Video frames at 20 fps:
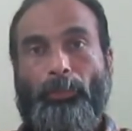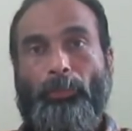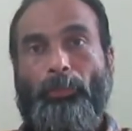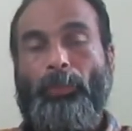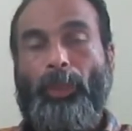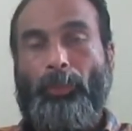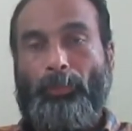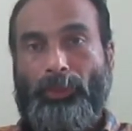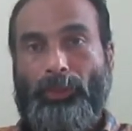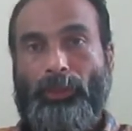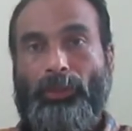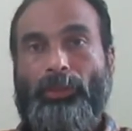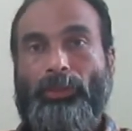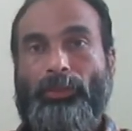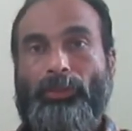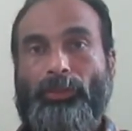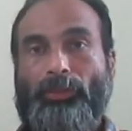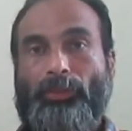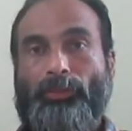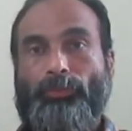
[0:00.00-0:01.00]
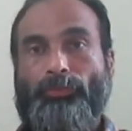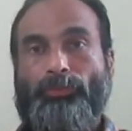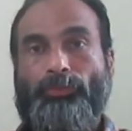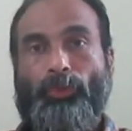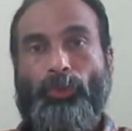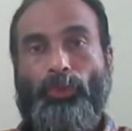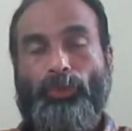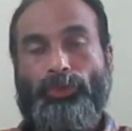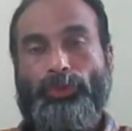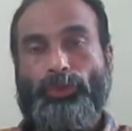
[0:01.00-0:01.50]
memory
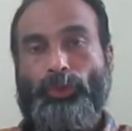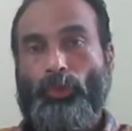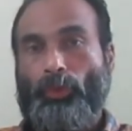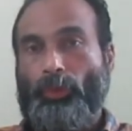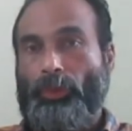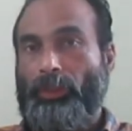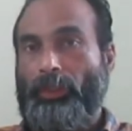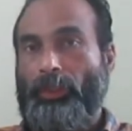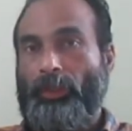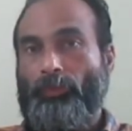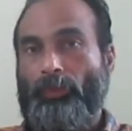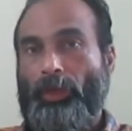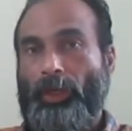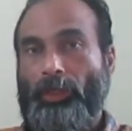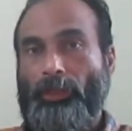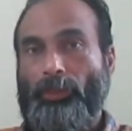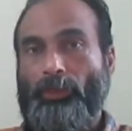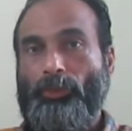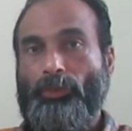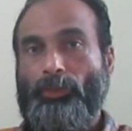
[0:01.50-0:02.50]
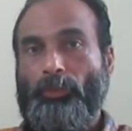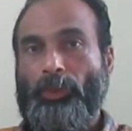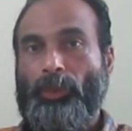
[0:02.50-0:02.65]
for storing a value